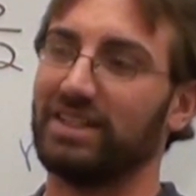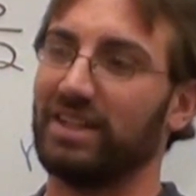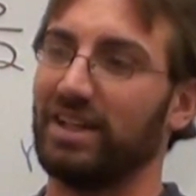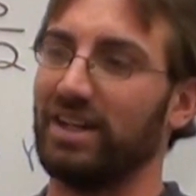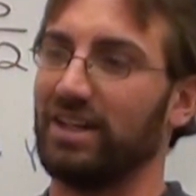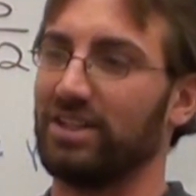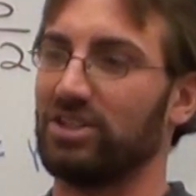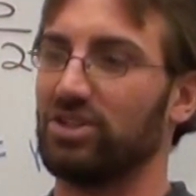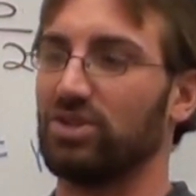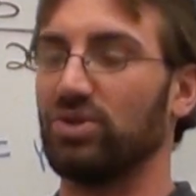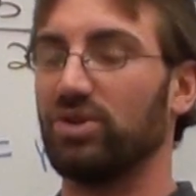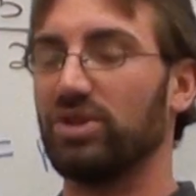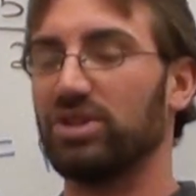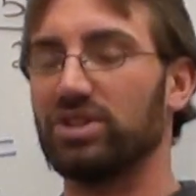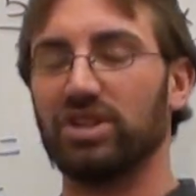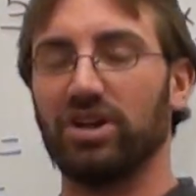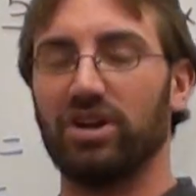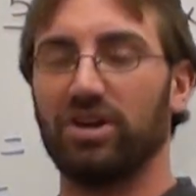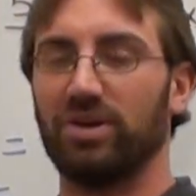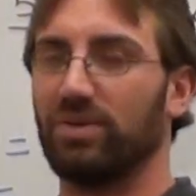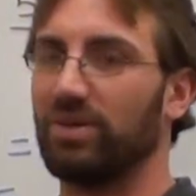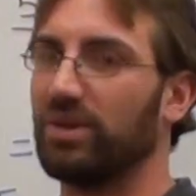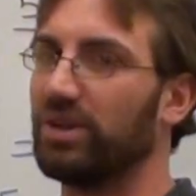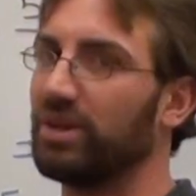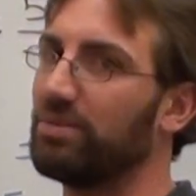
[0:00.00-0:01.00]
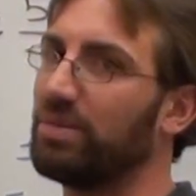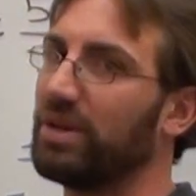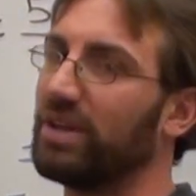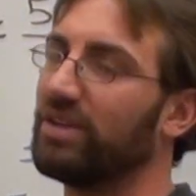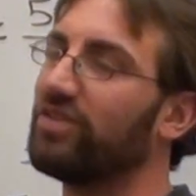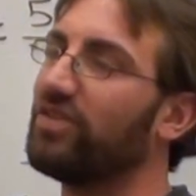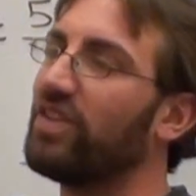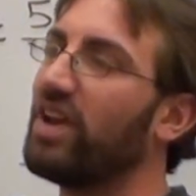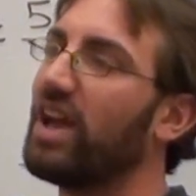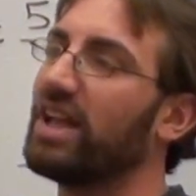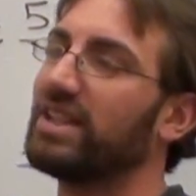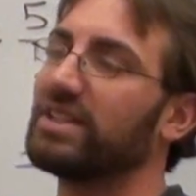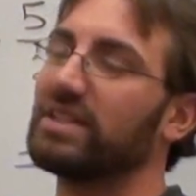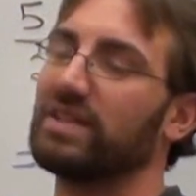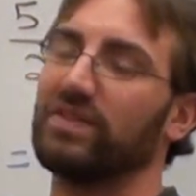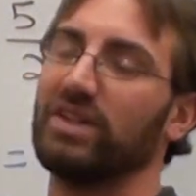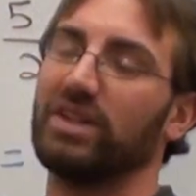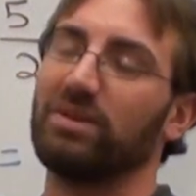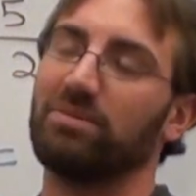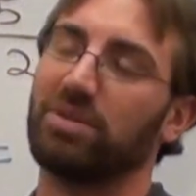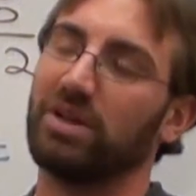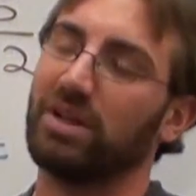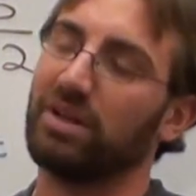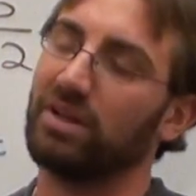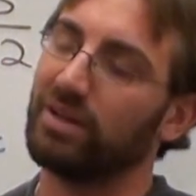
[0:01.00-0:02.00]
Uh, students aren't really big fans of
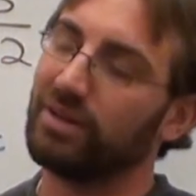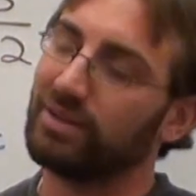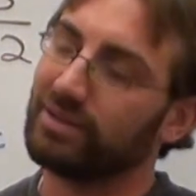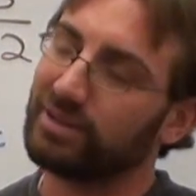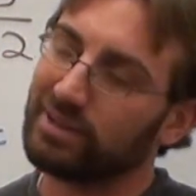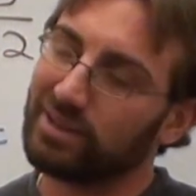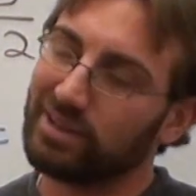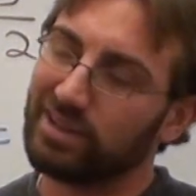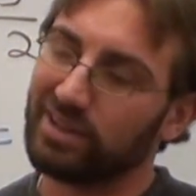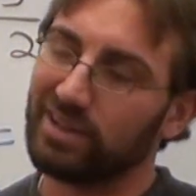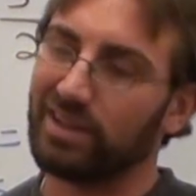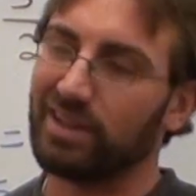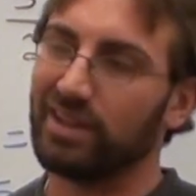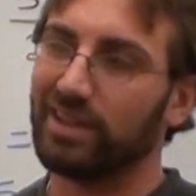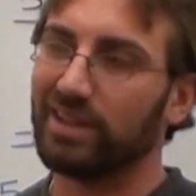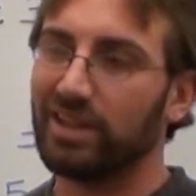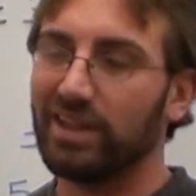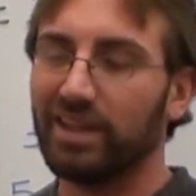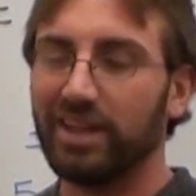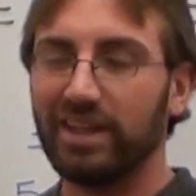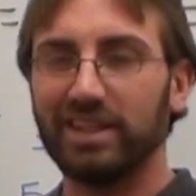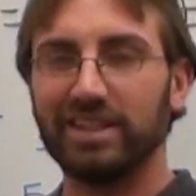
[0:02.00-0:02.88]
it, but eh,